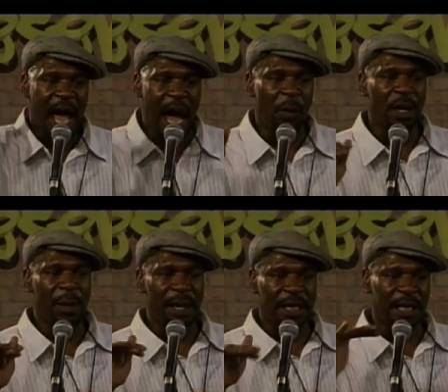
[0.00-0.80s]
I want to
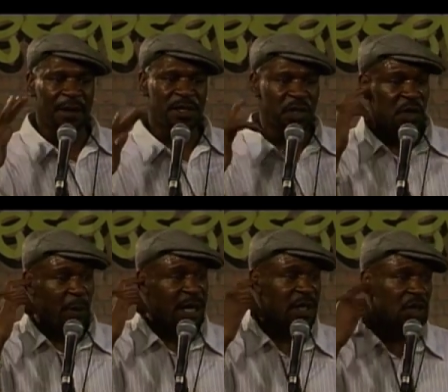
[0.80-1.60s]
make love to you the
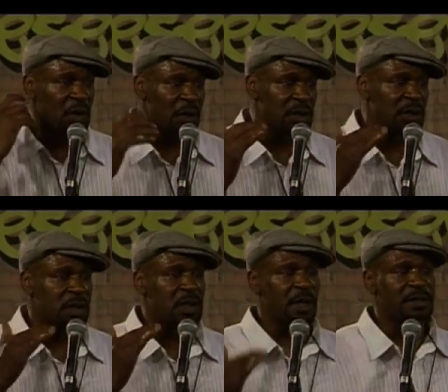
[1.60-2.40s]
way that you know that you
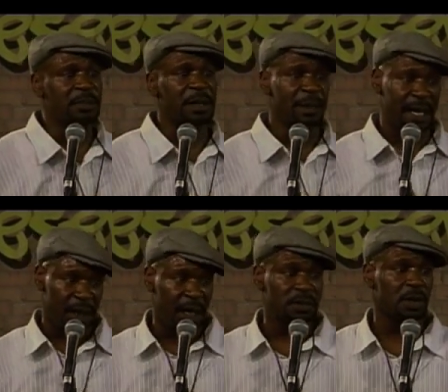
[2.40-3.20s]
deserve to be made
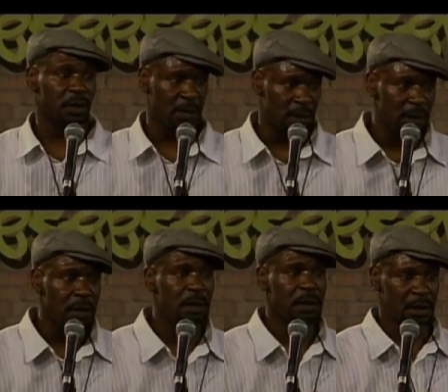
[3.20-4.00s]
love to.
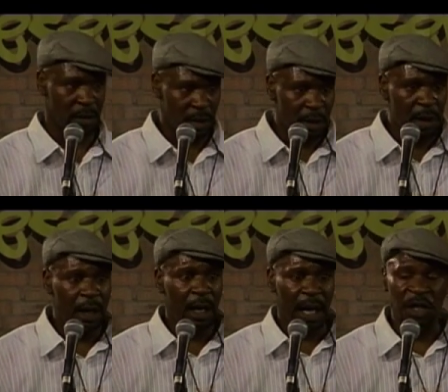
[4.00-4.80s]
Okay.
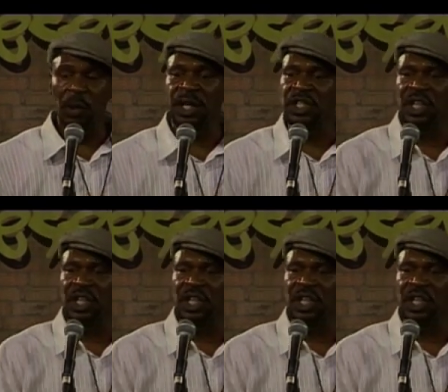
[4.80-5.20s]
And you can